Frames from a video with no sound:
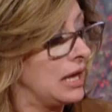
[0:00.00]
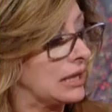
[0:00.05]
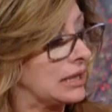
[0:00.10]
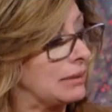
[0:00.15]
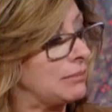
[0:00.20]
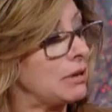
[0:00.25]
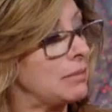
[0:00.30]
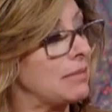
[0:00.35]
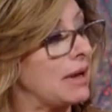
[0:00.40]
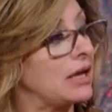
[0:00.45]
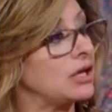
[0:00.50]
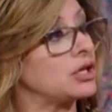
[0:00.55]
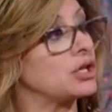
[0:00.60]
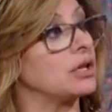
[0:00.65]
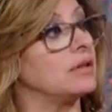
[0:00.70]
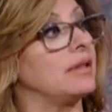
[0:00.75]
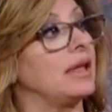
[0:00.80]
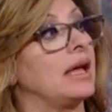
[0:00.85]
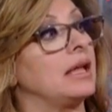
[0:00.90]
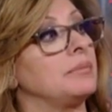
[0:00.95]
Let me
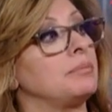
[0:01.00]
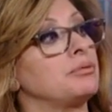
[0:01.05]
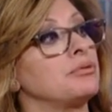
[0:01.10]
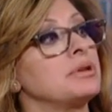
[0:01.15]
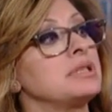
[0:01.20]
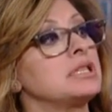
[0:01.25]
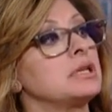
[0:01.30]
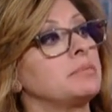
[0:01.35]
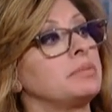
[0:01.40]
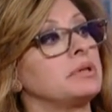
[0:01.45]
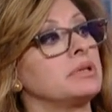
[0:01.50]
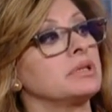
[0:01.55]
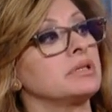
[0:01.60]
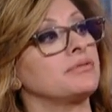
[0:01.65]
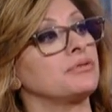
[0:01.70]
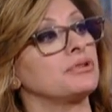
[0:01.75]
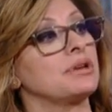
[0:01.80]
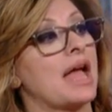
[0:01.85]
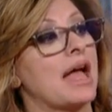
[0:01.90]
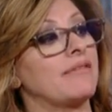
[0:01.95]
mention that Principles
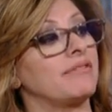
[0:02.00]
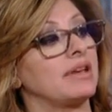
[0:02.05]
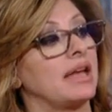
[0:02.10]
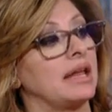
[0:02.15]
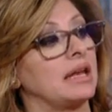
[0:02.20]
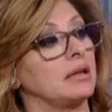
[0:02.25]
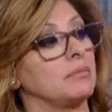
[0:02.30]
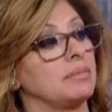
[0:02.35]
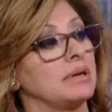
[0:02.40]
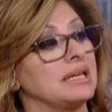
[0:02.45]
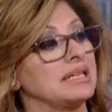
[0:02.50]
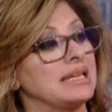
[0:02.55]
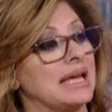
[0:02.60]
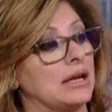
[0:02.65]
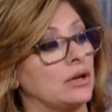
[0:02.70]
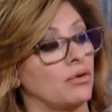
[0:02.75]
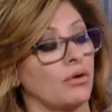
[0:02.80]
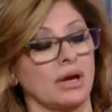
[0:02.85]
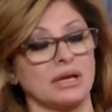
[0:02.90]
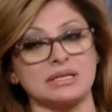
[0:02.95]
for Navigating Big
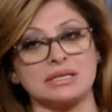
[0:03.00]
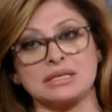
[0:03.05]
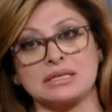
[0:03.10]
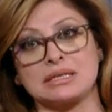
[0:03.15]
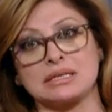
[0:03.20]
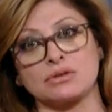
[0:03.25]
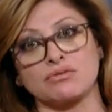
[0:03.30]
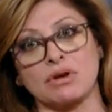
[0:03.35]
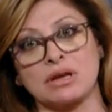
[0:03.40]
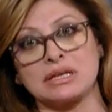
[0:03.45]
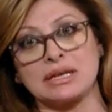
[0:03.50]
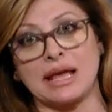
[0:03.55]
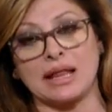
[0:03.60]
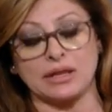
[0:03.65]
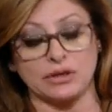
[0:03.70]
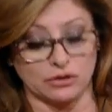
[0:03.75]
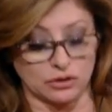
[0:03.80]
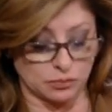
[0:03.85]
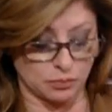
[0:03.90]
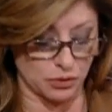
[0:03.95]
Debt Crisis is Ray
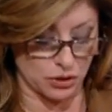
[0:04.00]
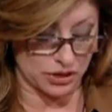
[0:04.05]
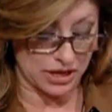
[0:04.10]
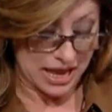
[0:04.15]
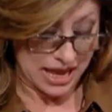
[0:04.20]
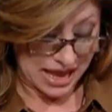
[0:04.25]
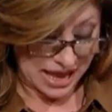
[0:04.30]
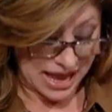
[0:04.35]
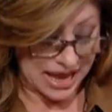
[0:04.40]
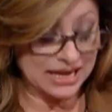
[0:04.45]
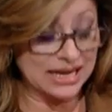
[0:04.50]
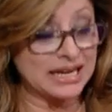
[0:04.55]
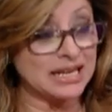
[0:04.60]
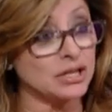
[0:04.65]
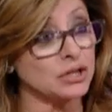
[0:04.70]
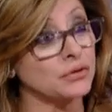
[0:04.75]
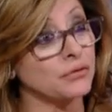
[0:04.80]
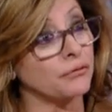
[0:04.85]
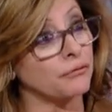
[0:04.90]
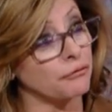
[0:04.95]
Dalio's book, and it
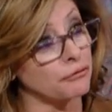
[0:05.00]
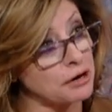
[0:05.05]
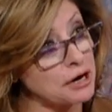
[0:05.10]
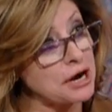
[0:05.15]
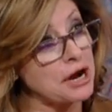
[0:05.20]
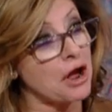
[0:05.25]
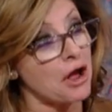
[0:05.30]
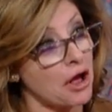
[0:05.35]
is free